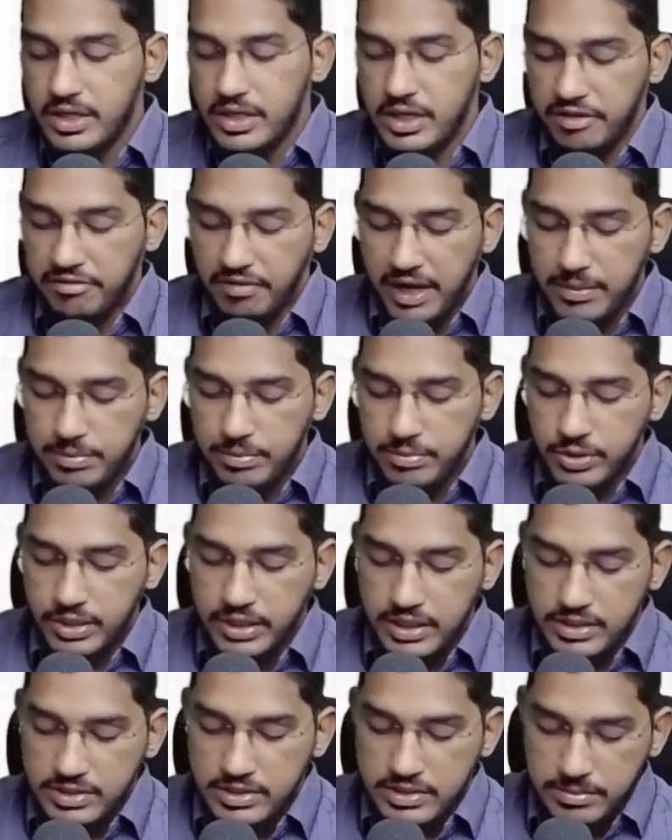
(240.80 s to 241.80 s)
If I put
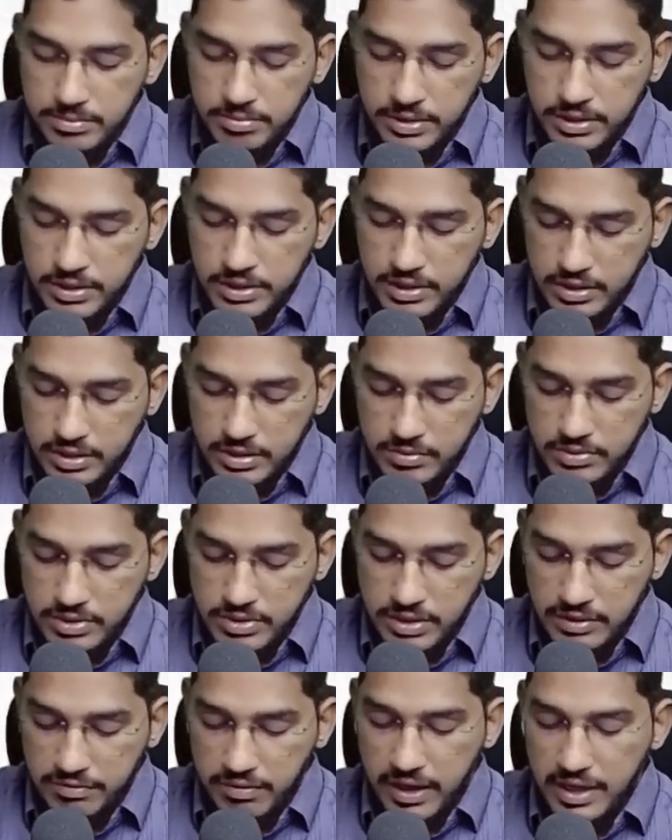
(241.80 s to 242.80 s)
it in simple terms,
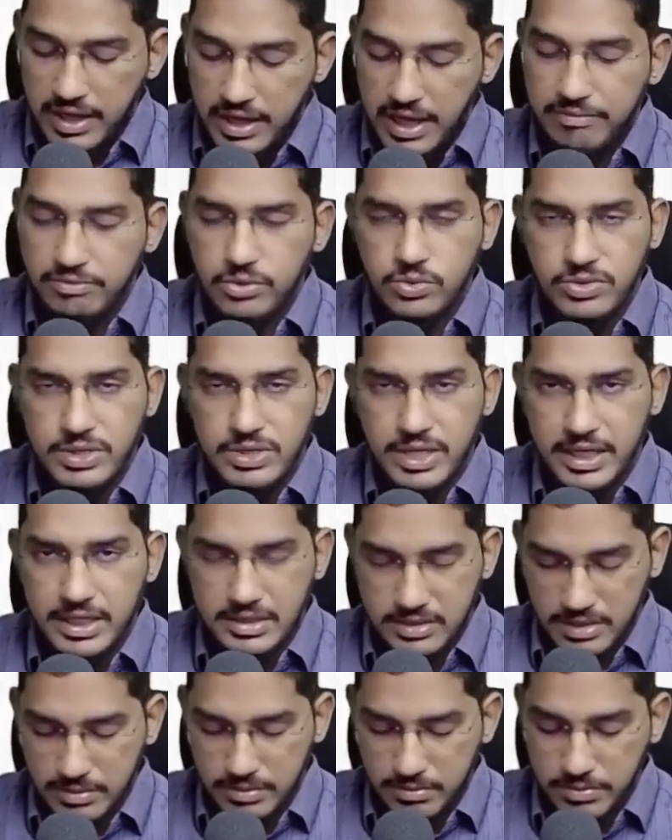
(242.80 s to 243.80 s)
if I have to say it
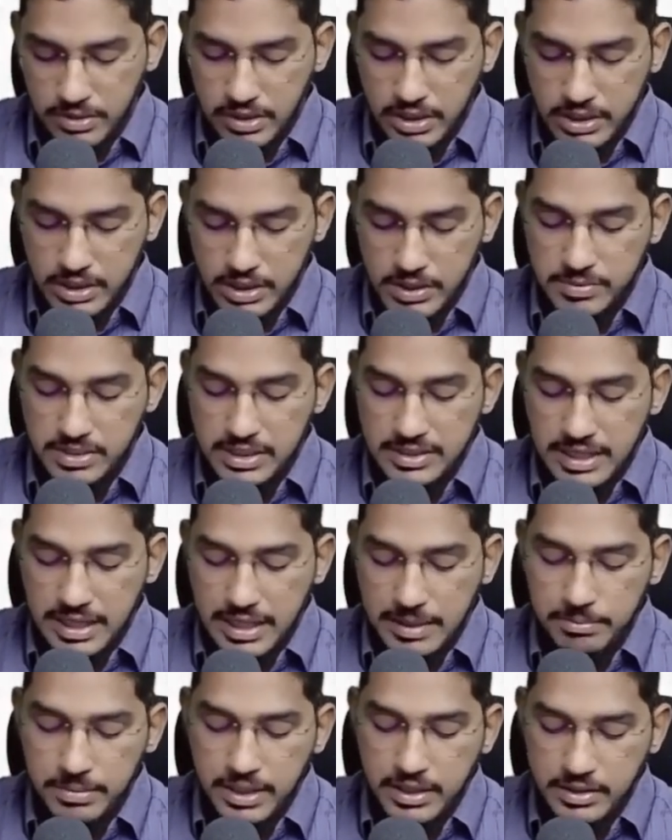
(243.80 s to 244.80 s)
in simple terms,
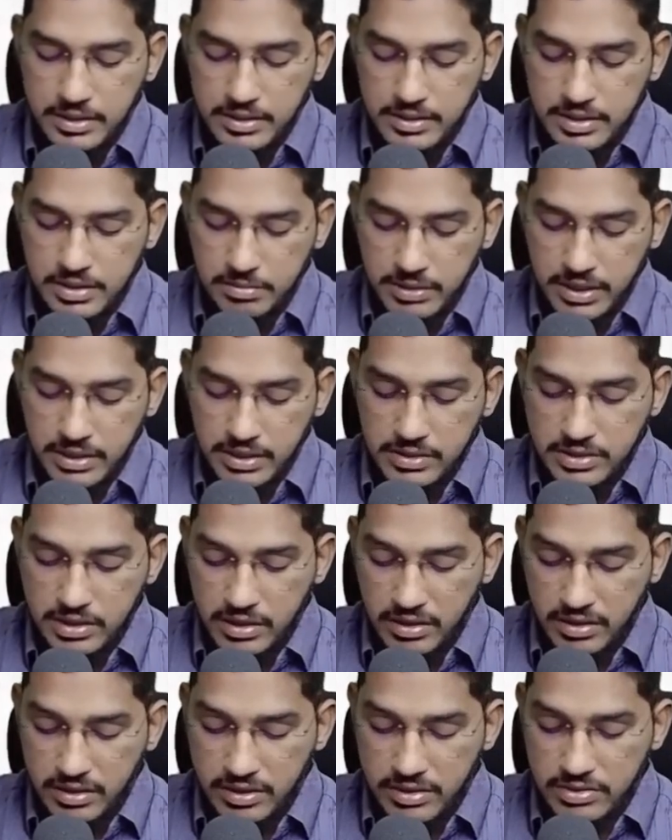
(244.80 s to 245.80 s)
sampling risk means
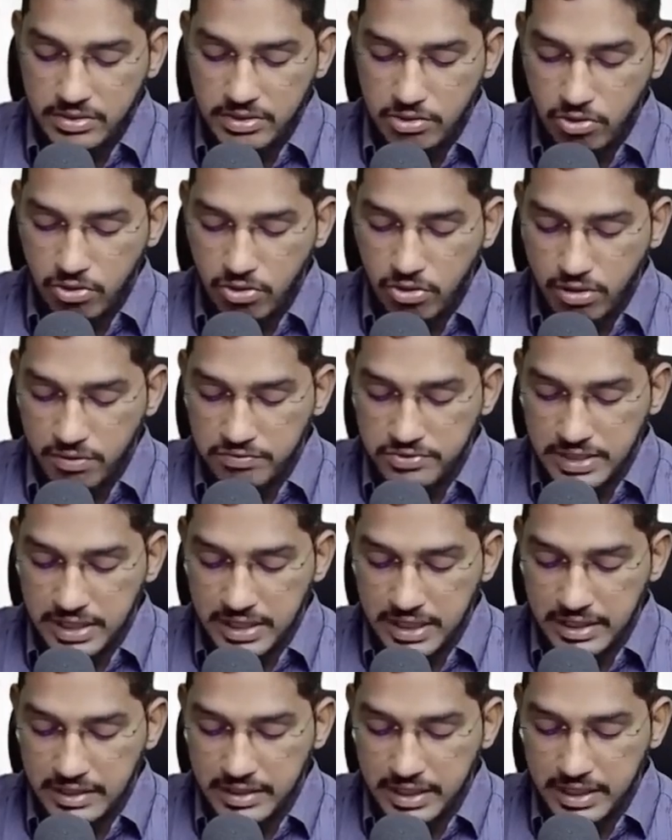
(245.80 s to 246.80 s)
risk of
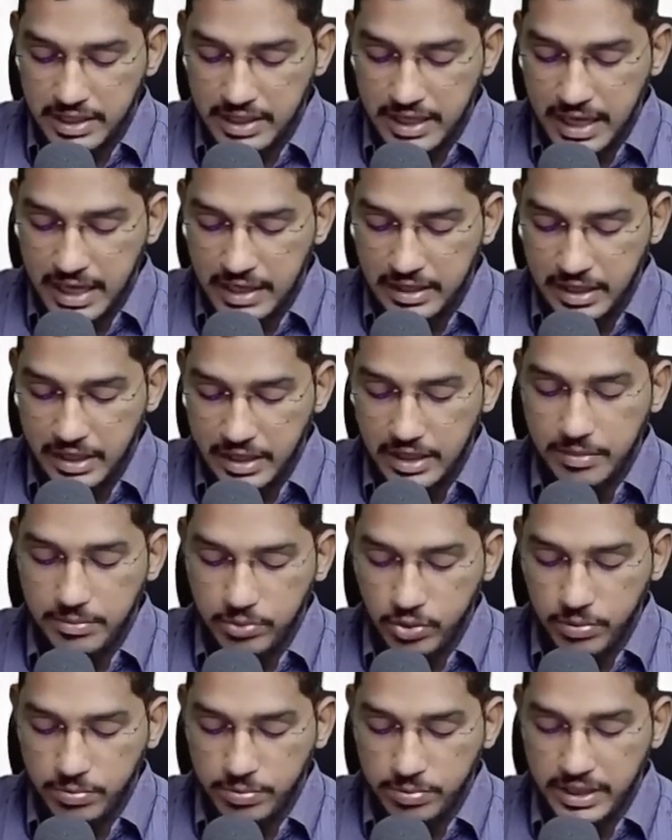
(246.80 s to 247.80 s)
selecting an
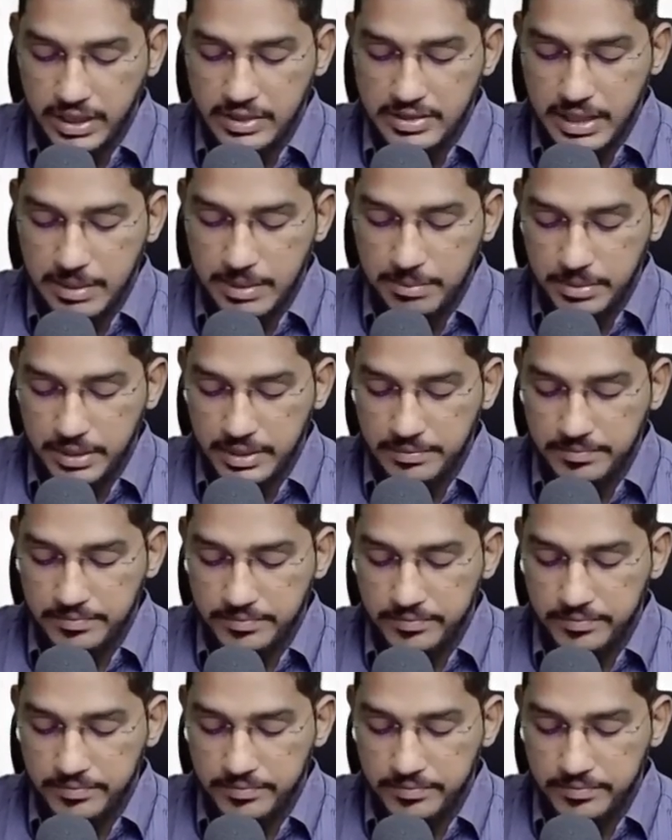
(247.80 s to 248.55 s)
inappropriate sample.